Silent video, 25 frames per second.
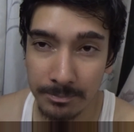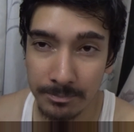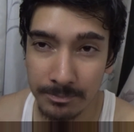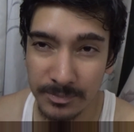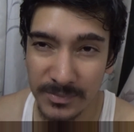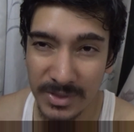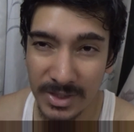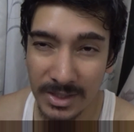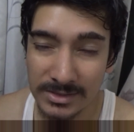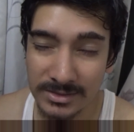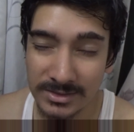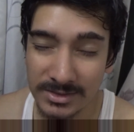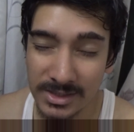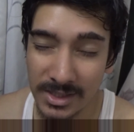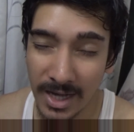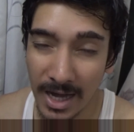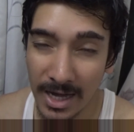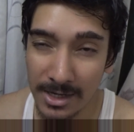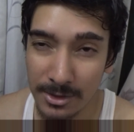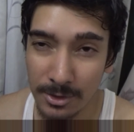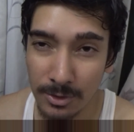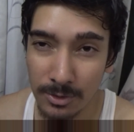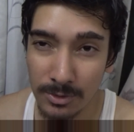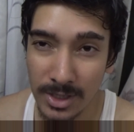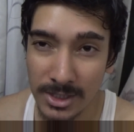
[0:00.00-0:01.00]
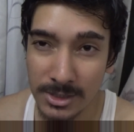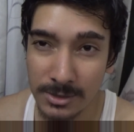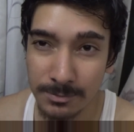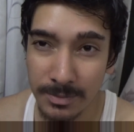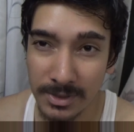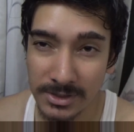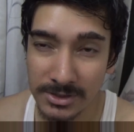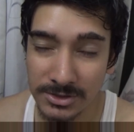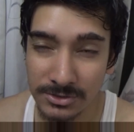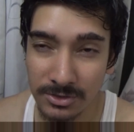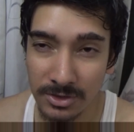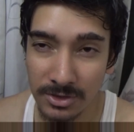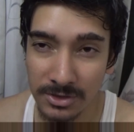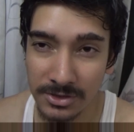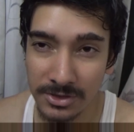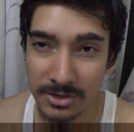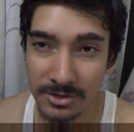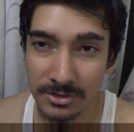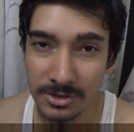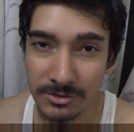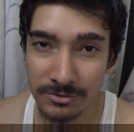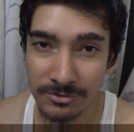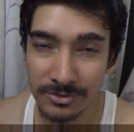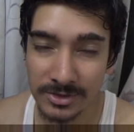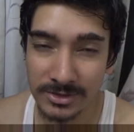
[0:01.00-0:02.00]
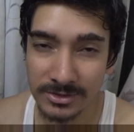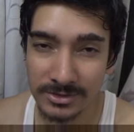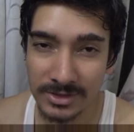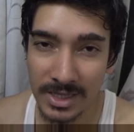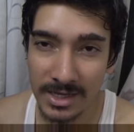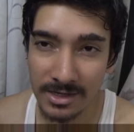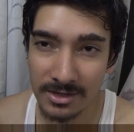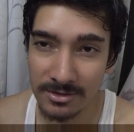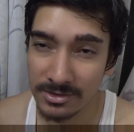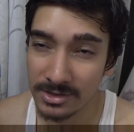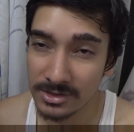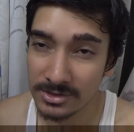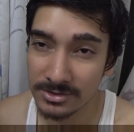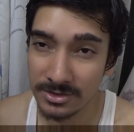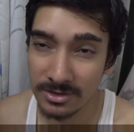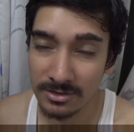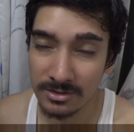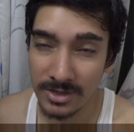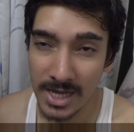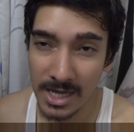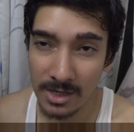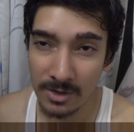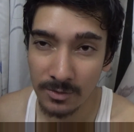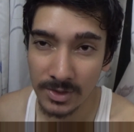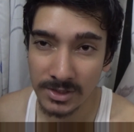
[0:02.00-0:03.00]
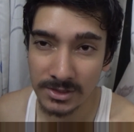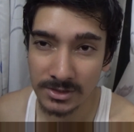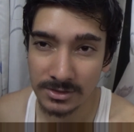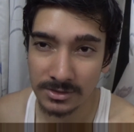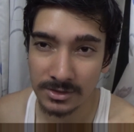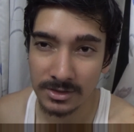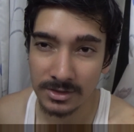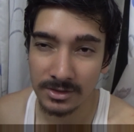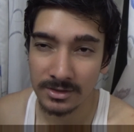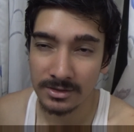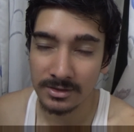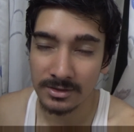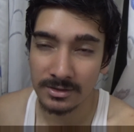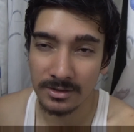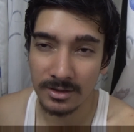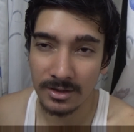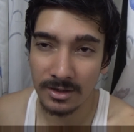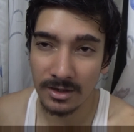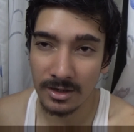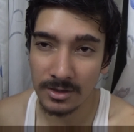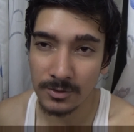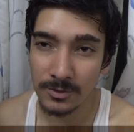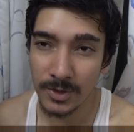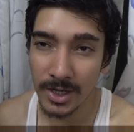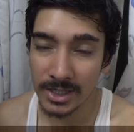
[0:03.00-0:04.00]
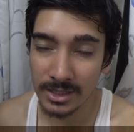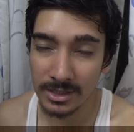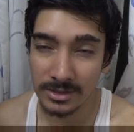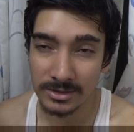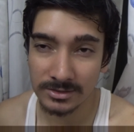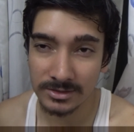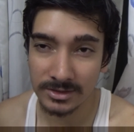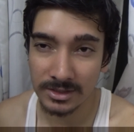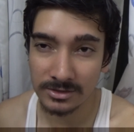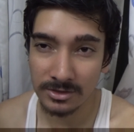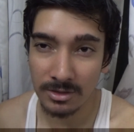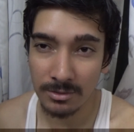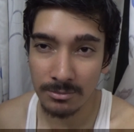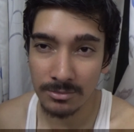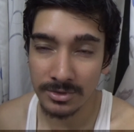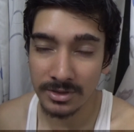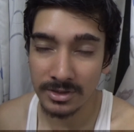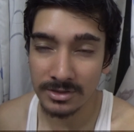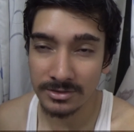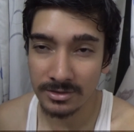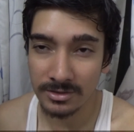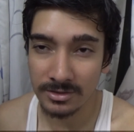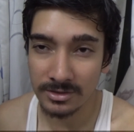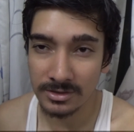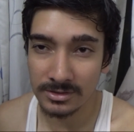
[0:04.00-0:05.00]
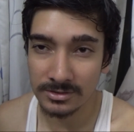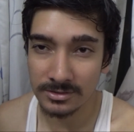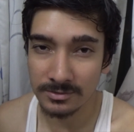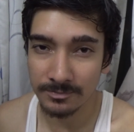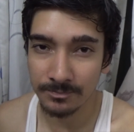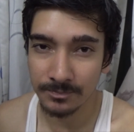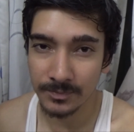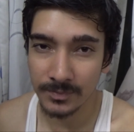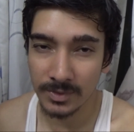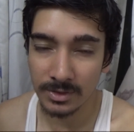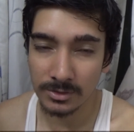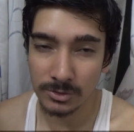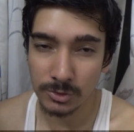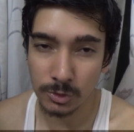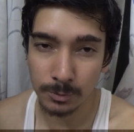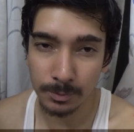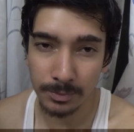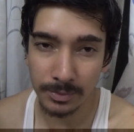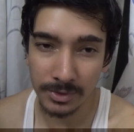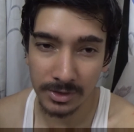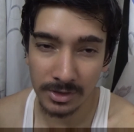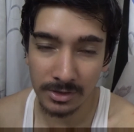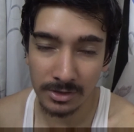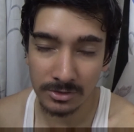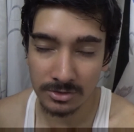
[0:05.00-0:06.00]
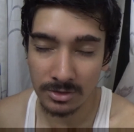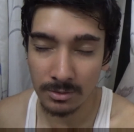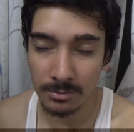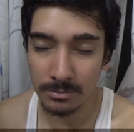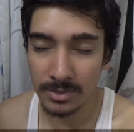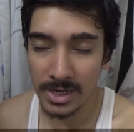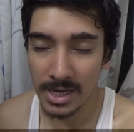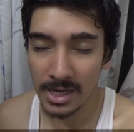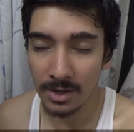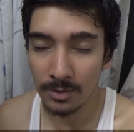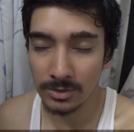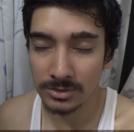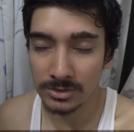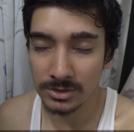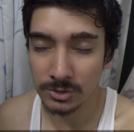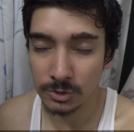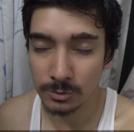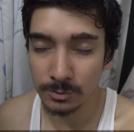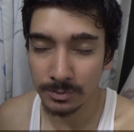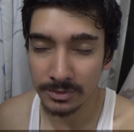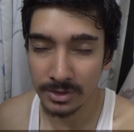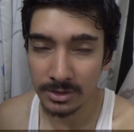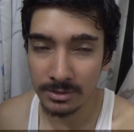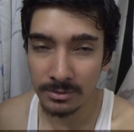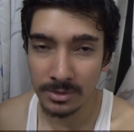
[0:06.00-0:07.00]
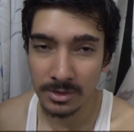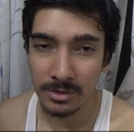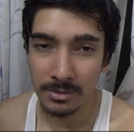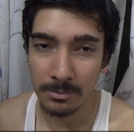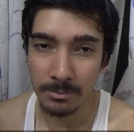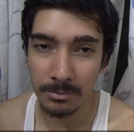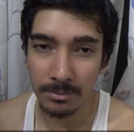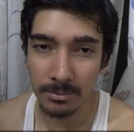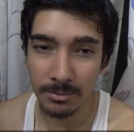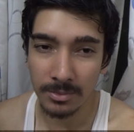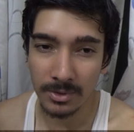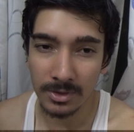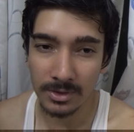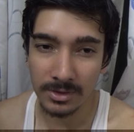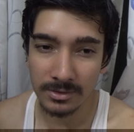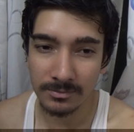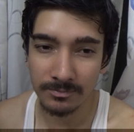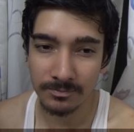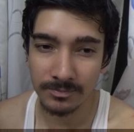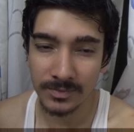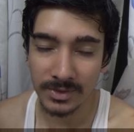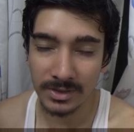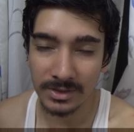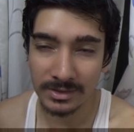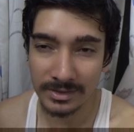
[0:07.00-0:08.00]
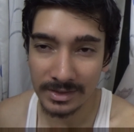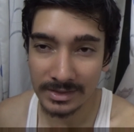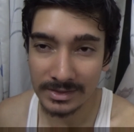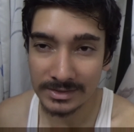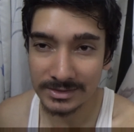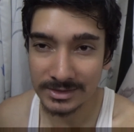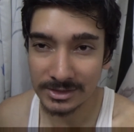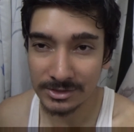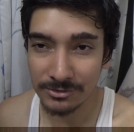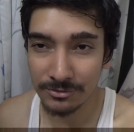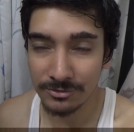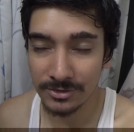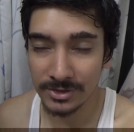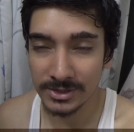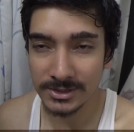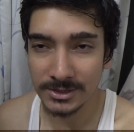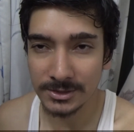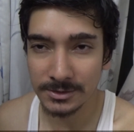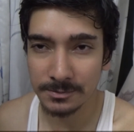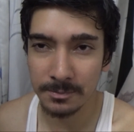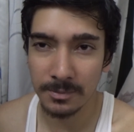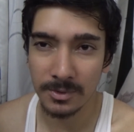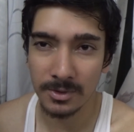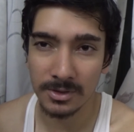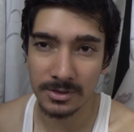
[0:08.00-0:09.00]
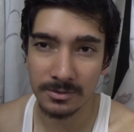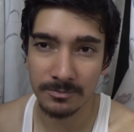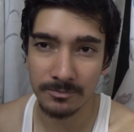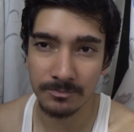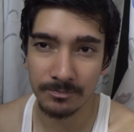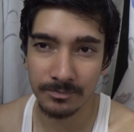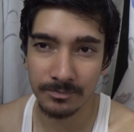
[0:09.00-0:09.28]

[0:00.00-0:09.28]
things are categorized based on their difference, like religion, language. You cannot say some religion is superior, some language is superior, but there is difference, but